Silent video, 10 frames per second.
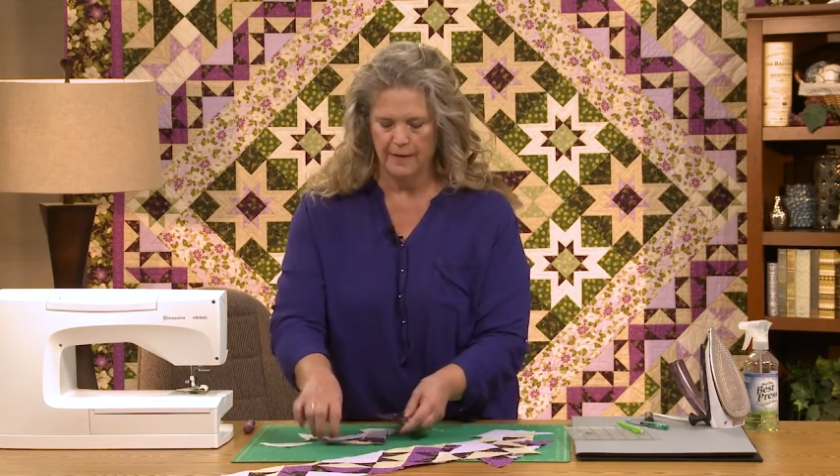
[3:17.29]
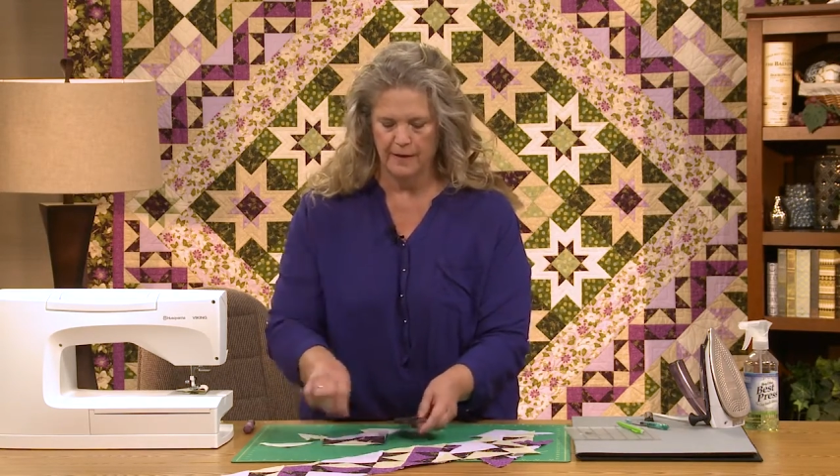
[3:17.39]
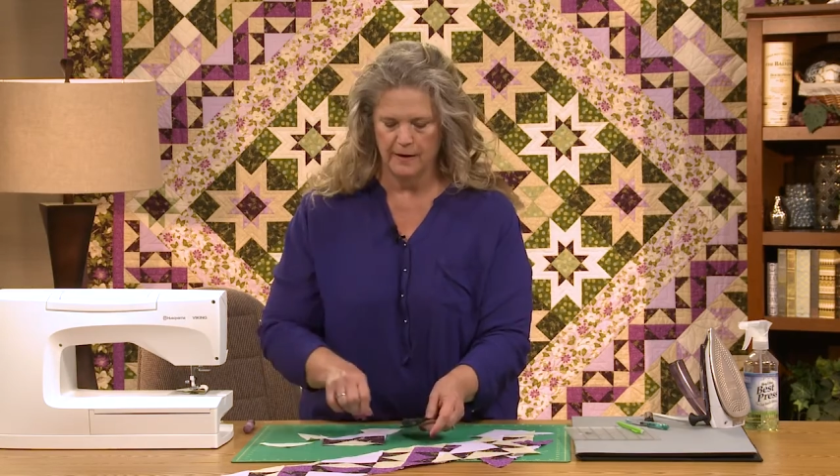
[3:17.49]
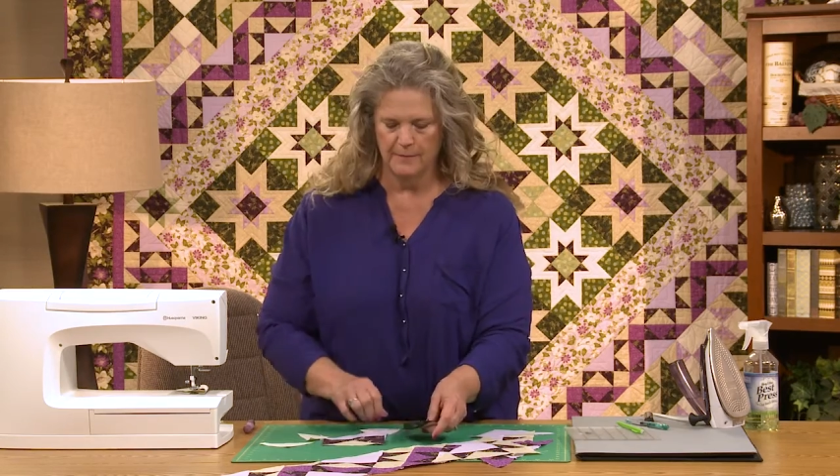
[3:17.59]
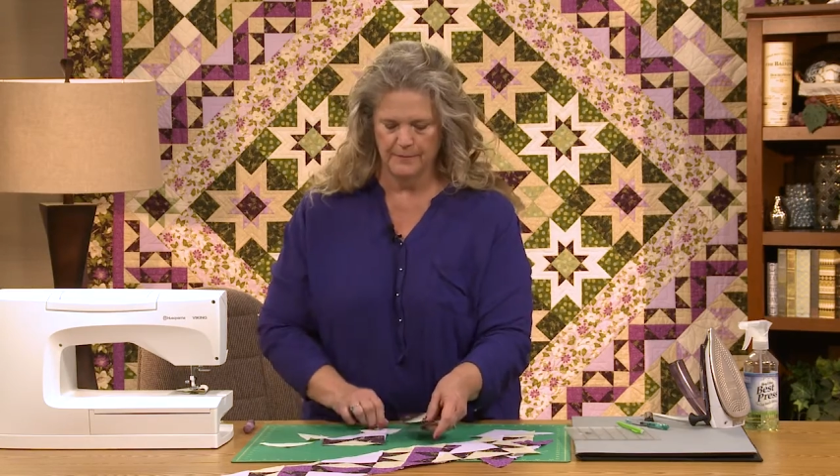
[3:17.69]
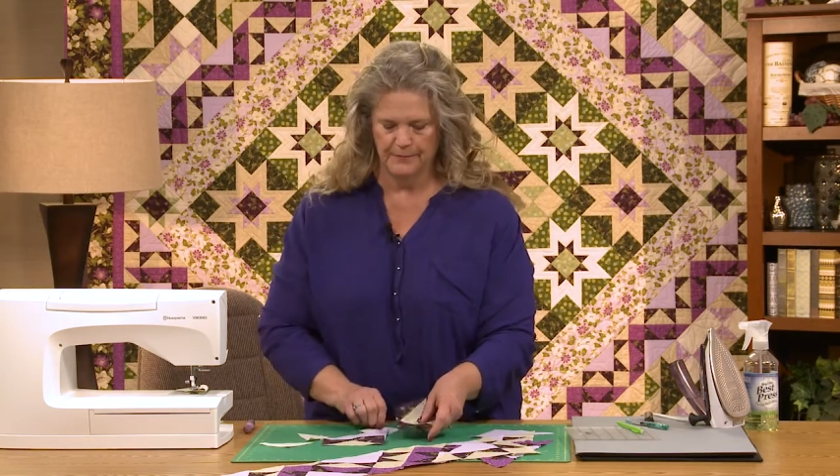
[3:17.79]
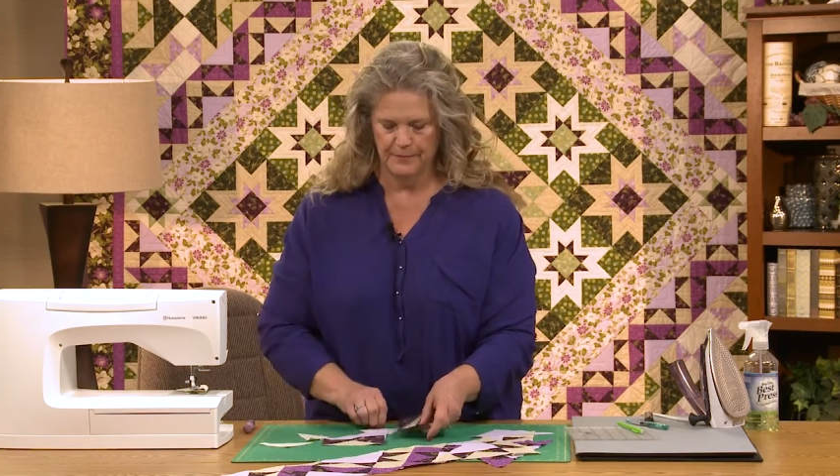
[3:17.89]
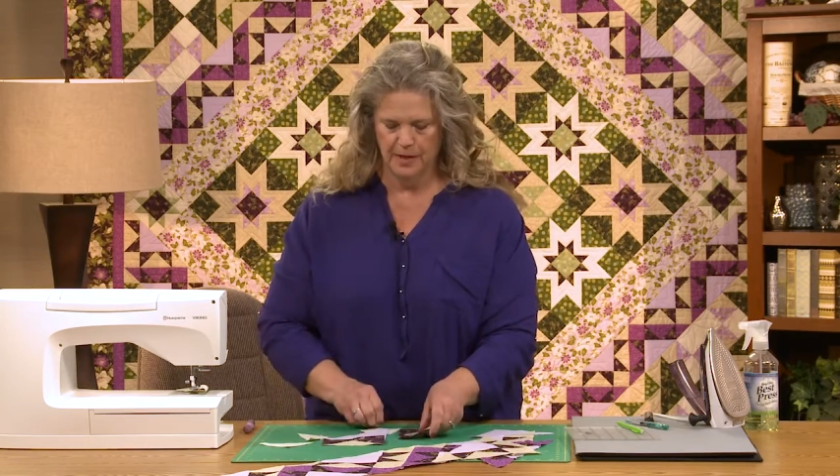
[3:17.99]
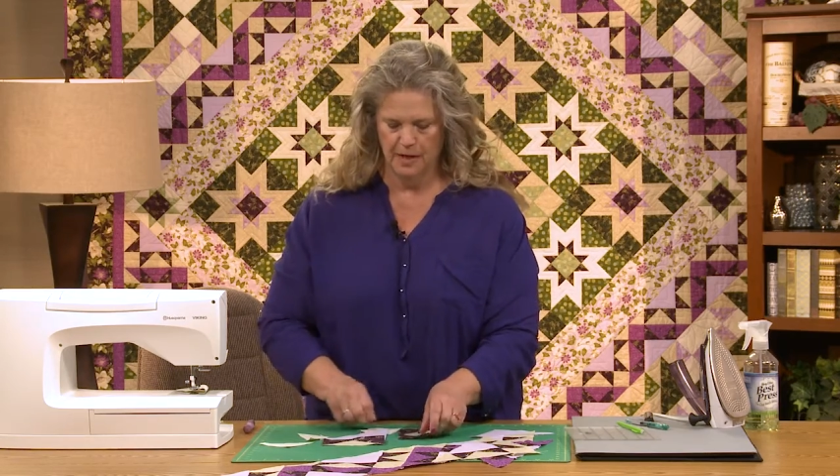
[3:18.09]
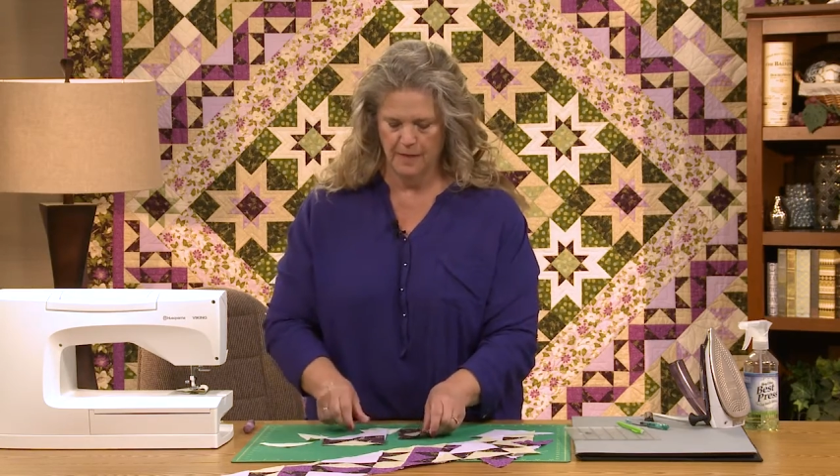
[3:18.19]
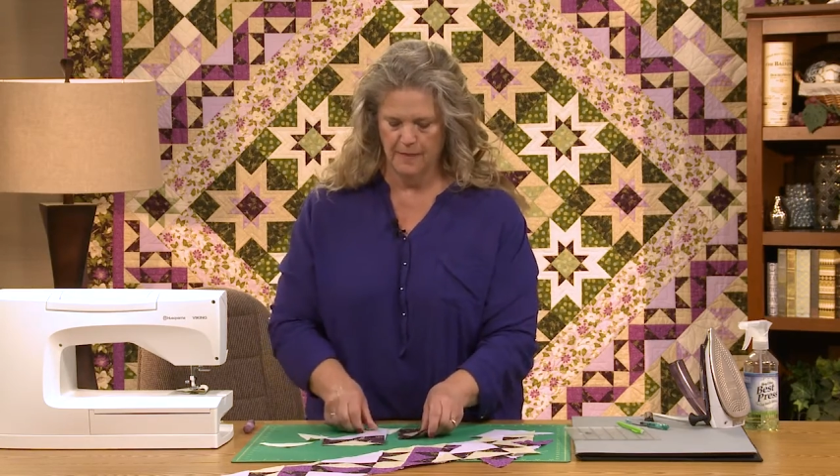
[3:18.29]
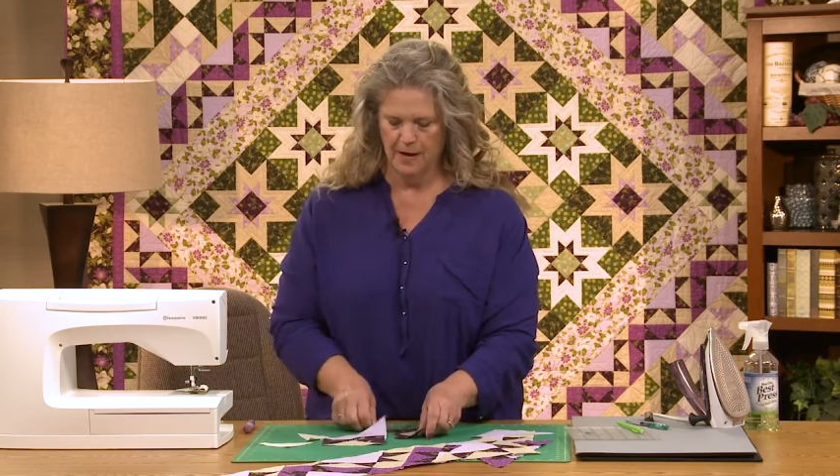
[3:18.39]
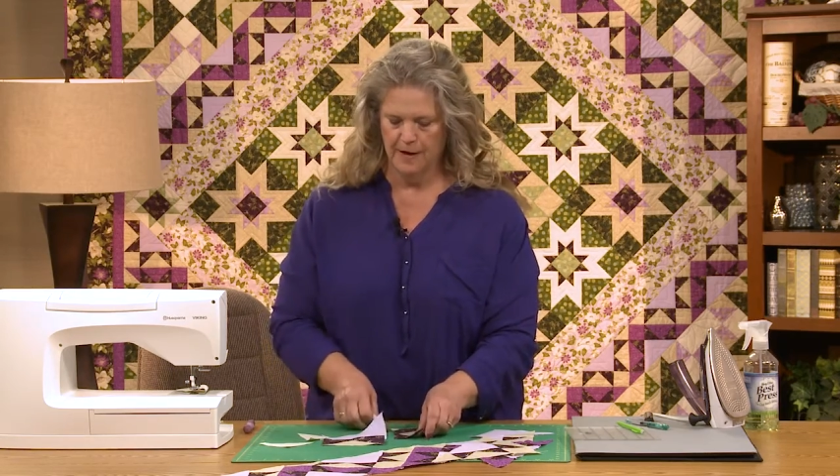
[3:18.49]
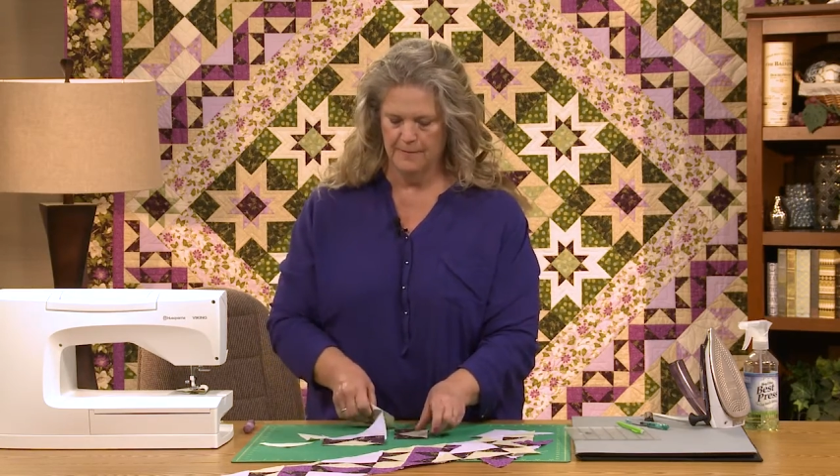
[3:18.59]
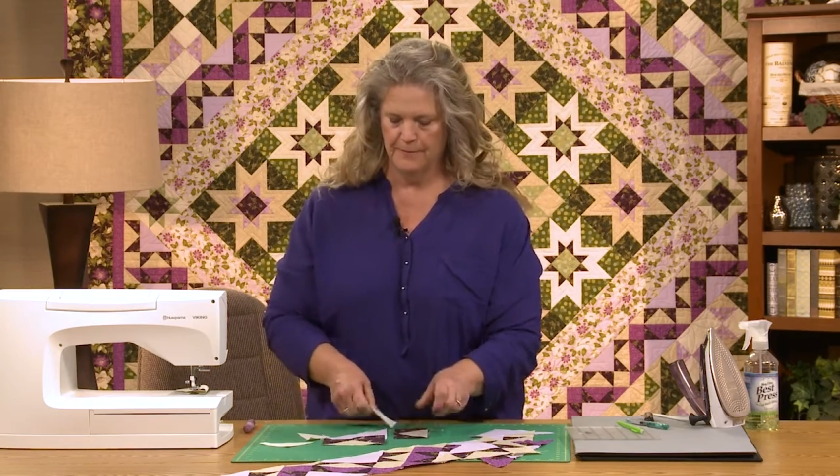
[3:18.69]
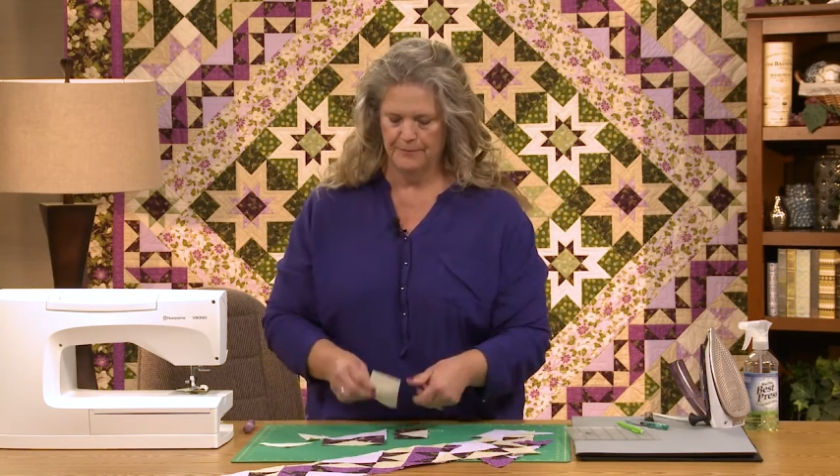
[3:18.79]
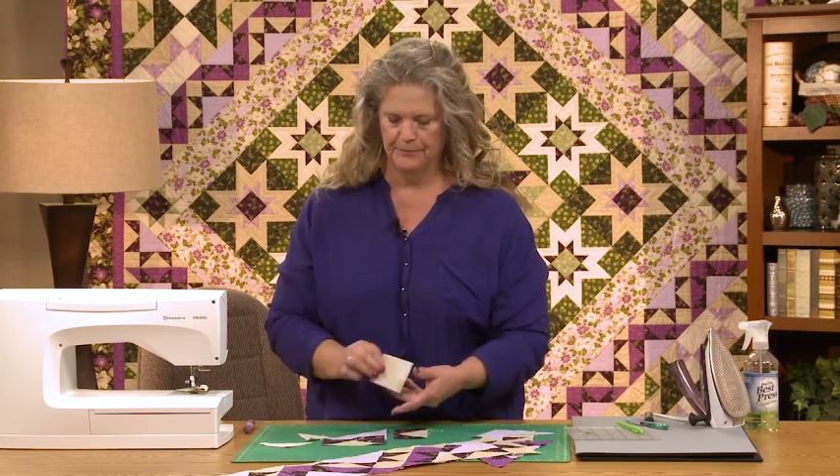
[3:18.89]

that and that,